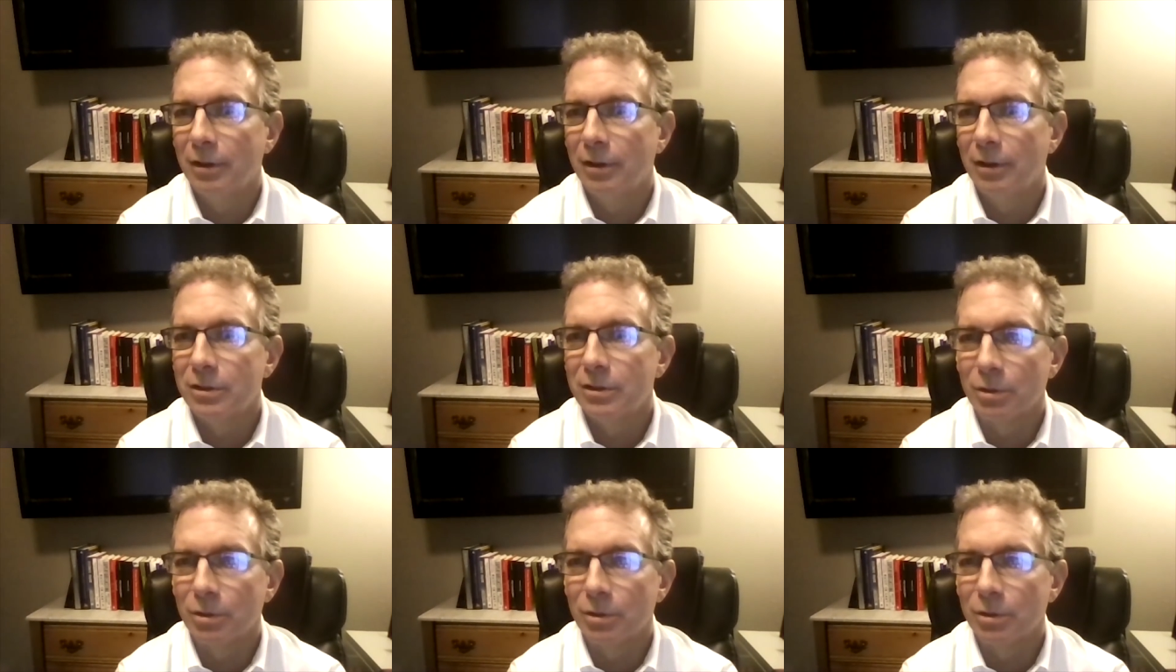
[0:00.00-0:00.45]

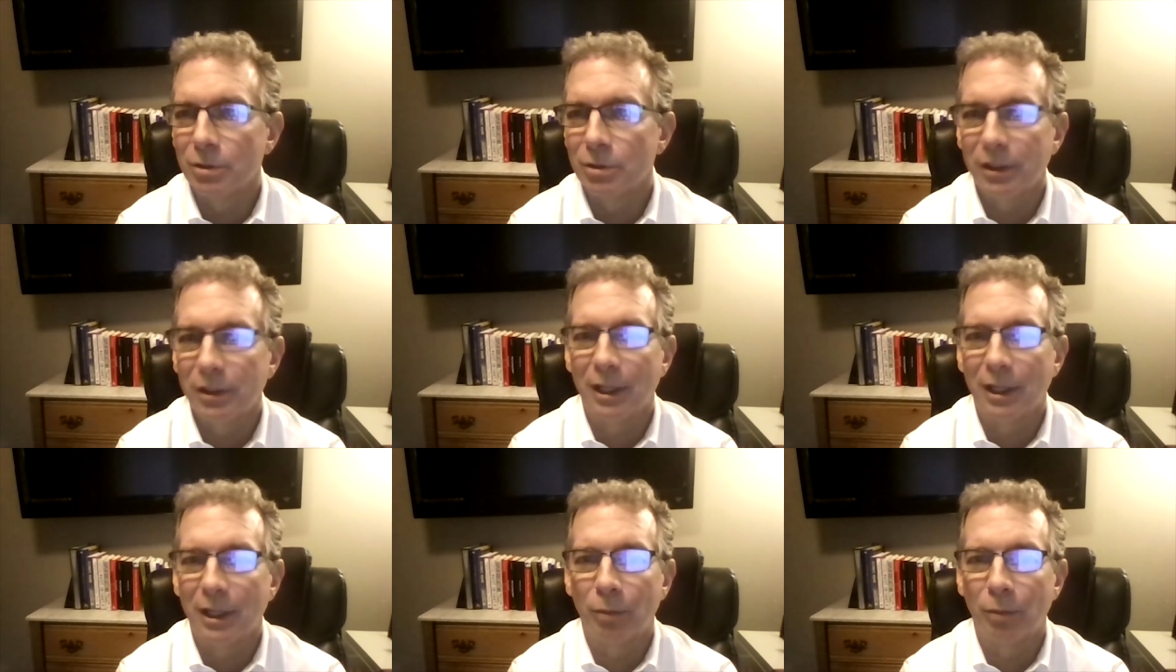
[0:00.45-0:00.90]
So
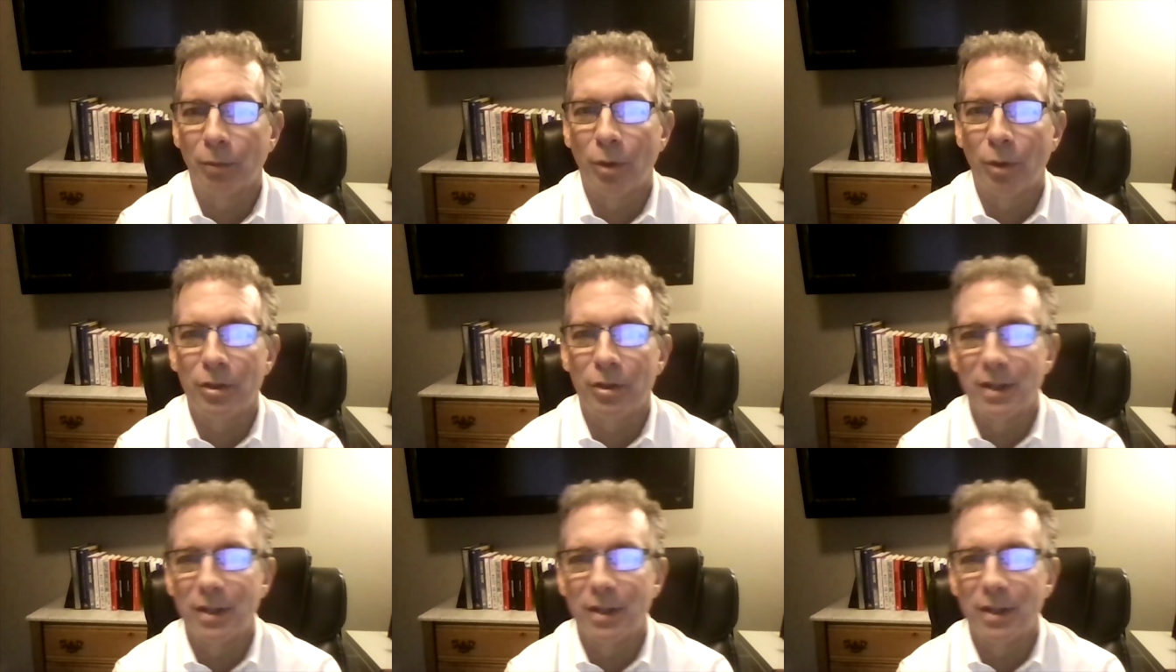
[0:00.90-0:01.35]
looking at
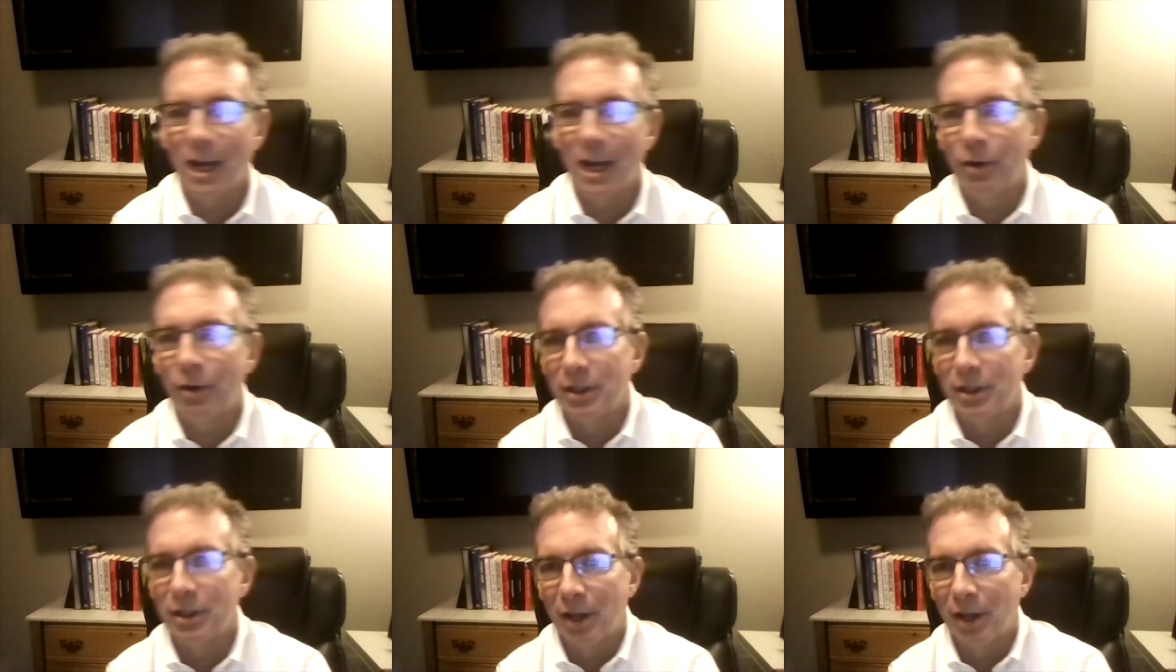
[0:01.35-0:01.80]
what the Dow
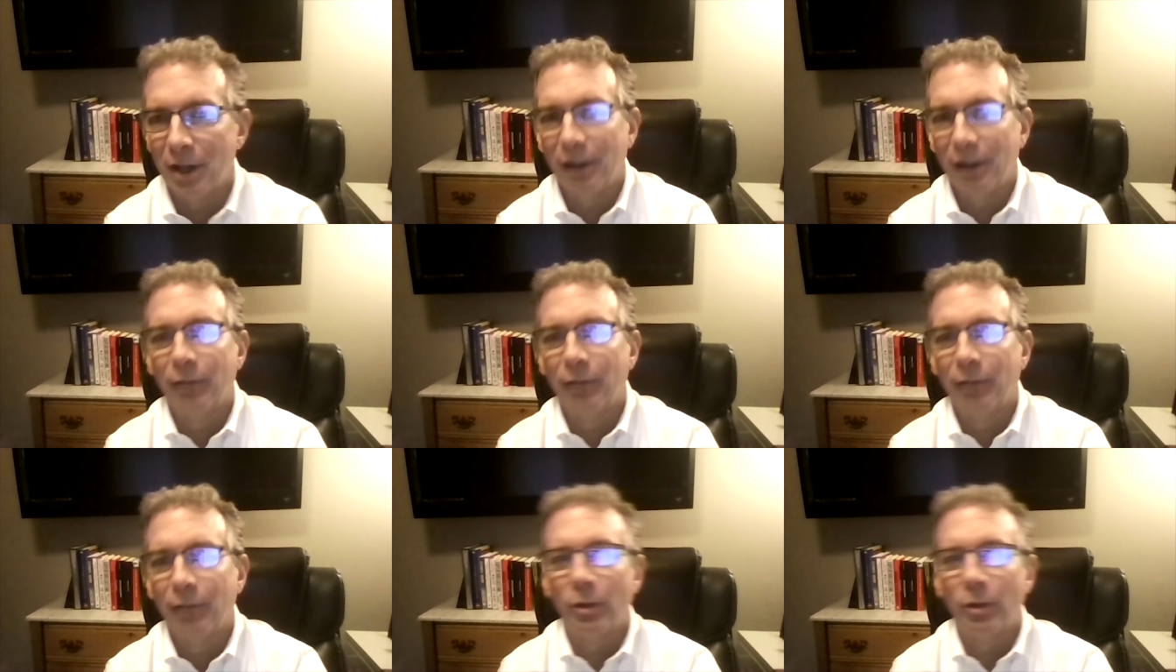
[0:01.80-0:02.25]
had done
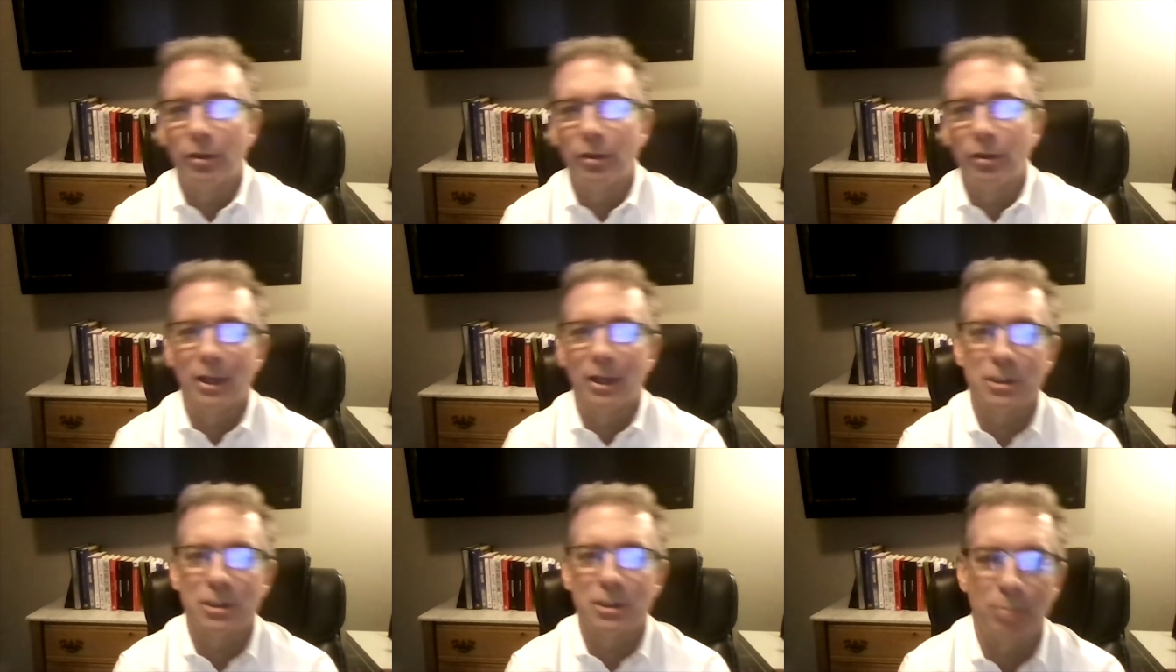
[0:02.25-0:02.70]
and what
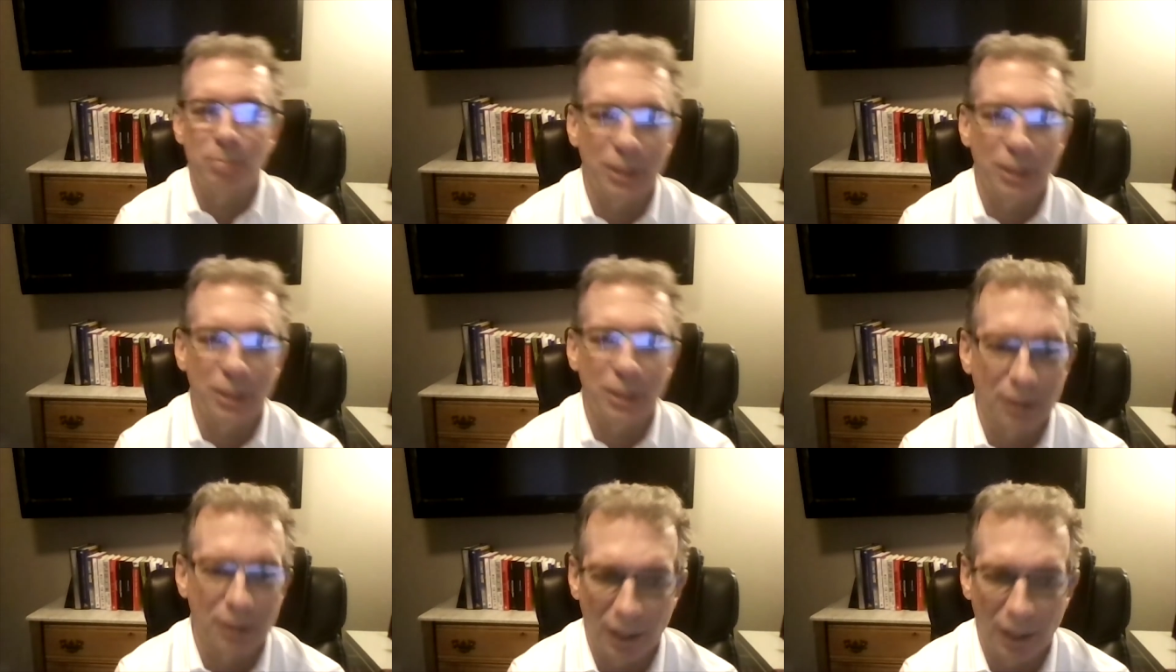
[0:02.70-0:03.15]
the S&P
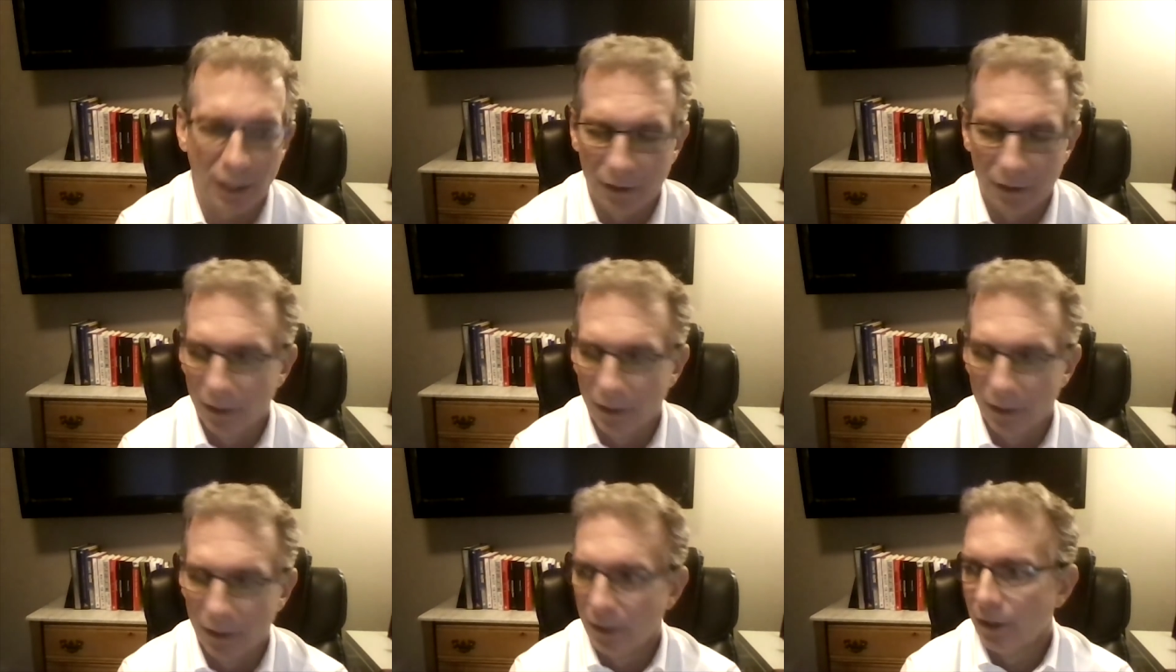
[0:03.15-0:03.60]
had done
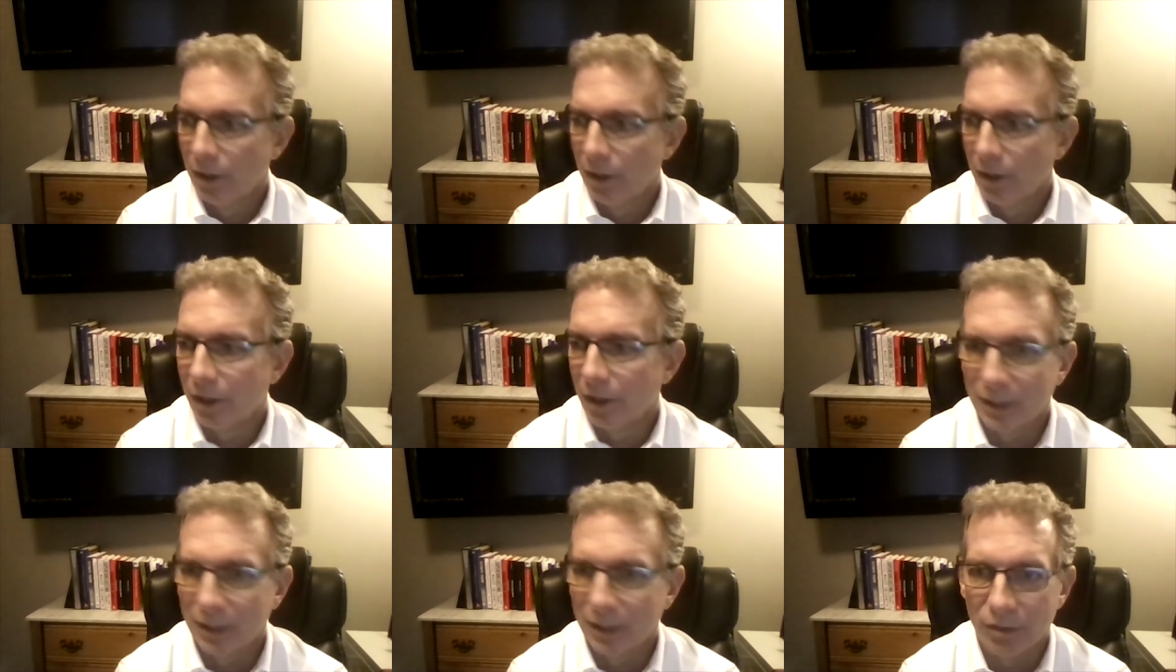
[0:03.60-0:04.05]

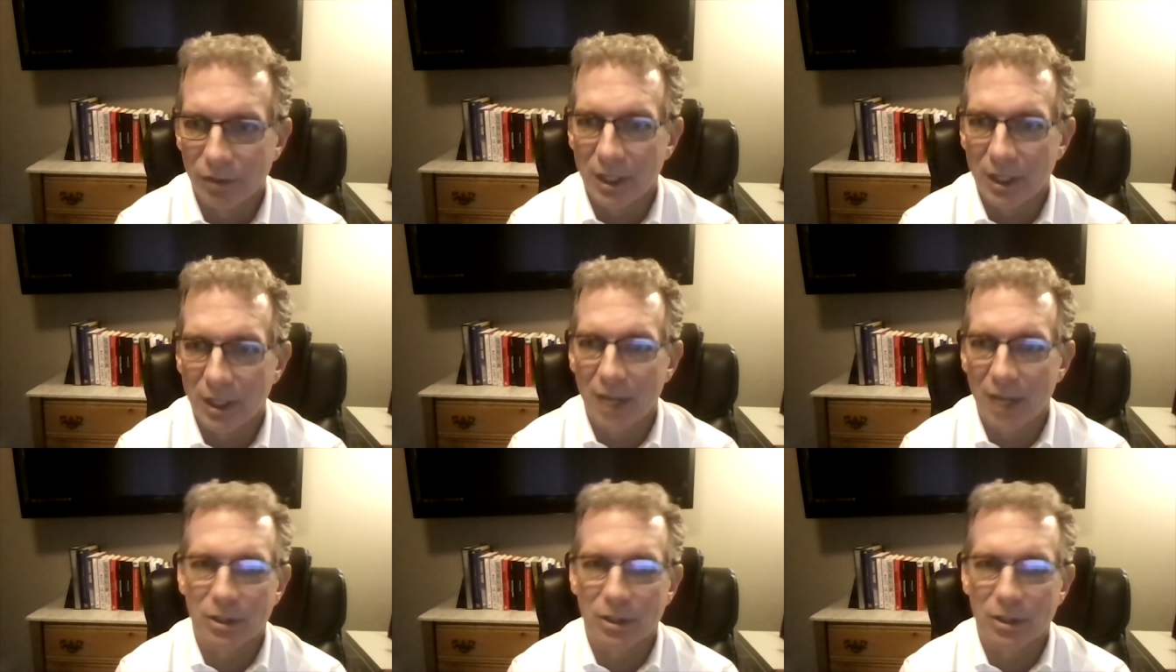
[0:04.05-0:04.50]
on given days.